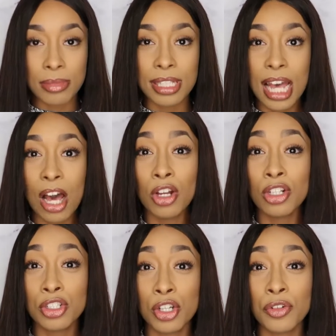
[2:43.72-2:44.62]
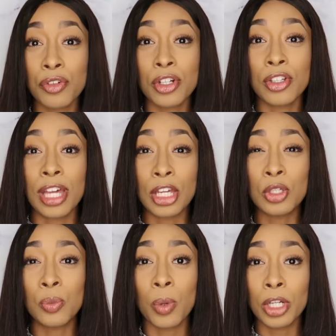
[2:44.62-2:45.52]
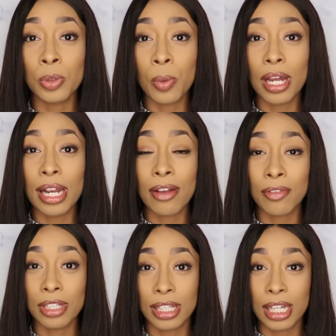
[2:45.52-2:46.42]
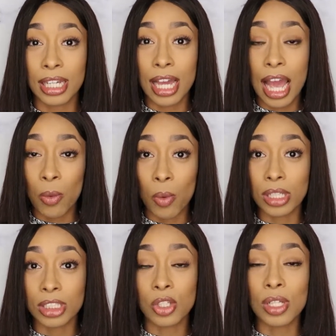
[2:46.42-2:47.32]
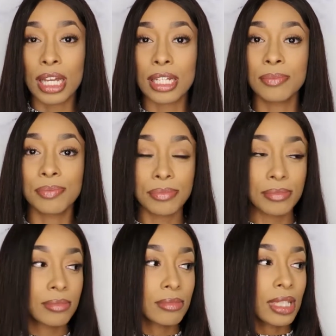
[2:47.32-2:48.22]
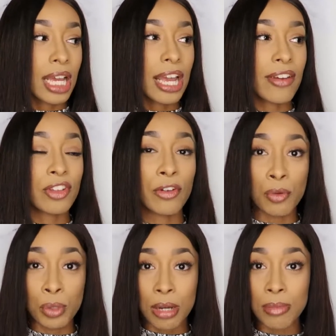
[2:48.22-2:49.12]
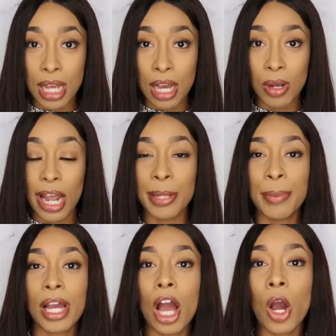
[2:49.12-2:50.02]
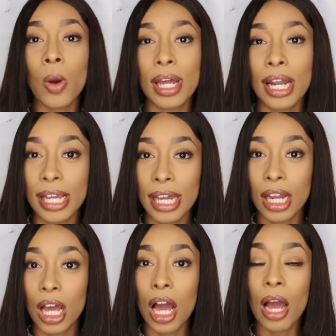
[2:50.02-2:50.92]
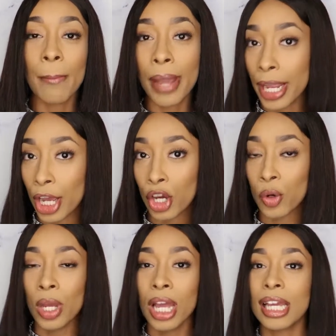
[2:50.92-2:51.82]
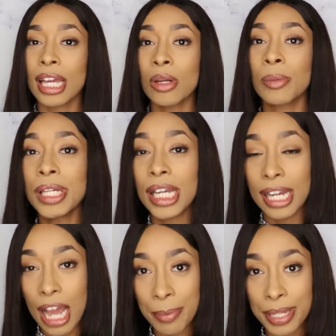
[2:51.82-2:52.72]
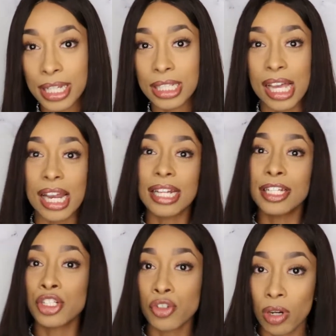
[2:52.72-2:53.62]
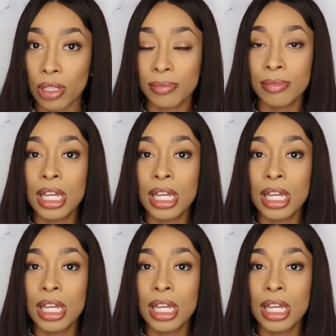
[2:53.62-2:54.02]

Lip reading: Tell your server that what you want, everything at once. So like if your food comes out and you're like, oh, can I get a mayo, can we get napkins, and I need a straw,